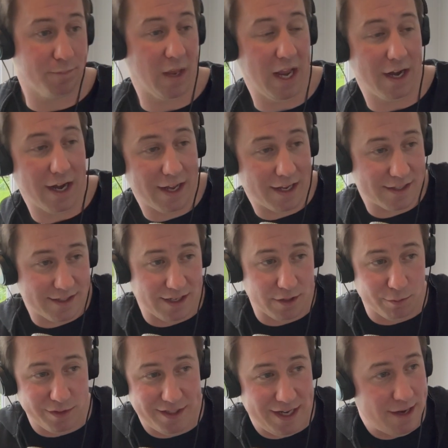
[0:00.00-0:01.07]
And like I said, there
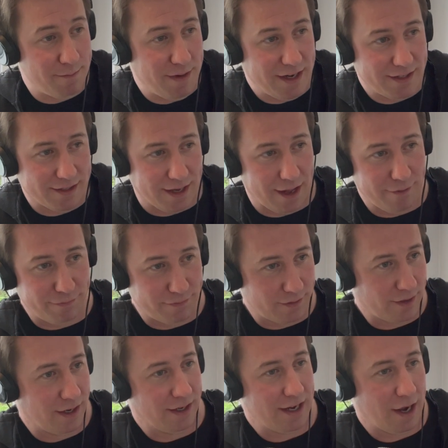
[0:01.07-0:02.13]
was 10 minutes left.
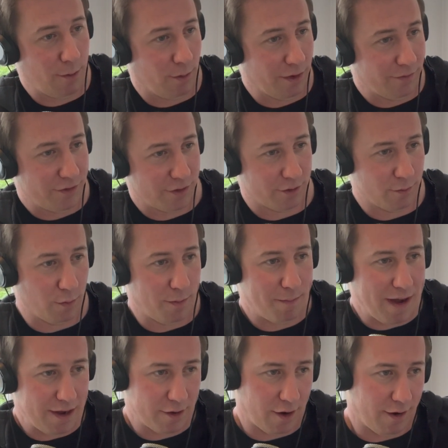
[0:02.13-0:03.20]
And now all of a sudden we're
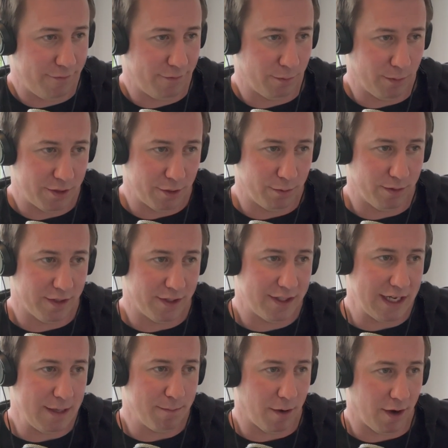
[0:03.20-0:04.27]
back off and we're doing the
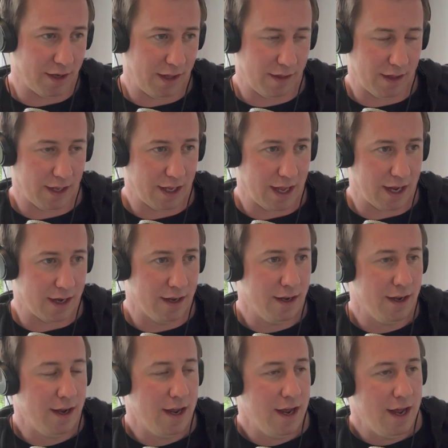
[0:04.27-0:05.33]
tea party thing again.
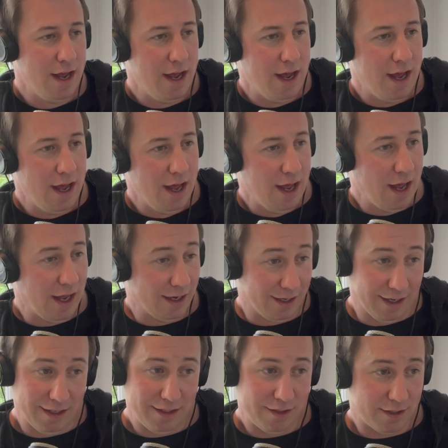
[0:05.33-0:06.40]
And
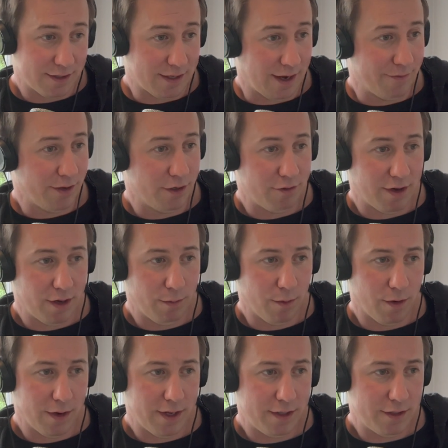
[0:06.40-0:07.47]
Lily's just having a drink of
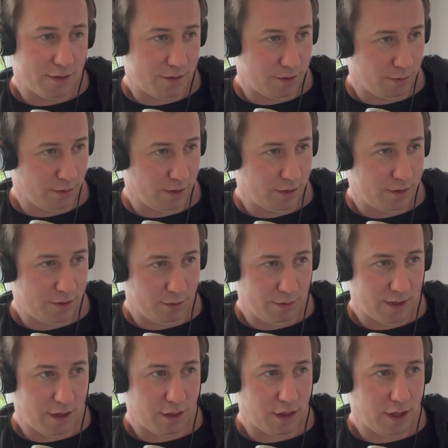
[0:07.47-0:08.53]
water, just doing her, doing
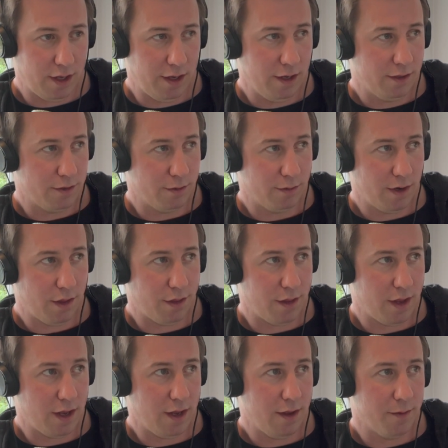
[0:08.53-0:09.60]
her thing, doing her
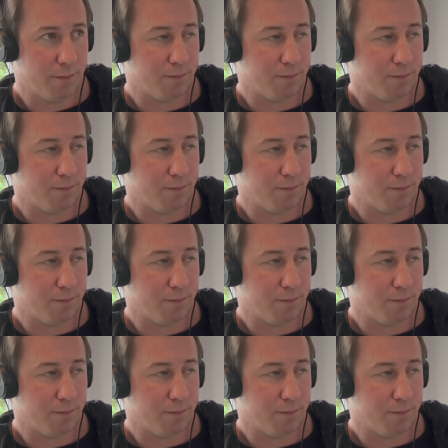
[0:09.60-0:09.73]
thing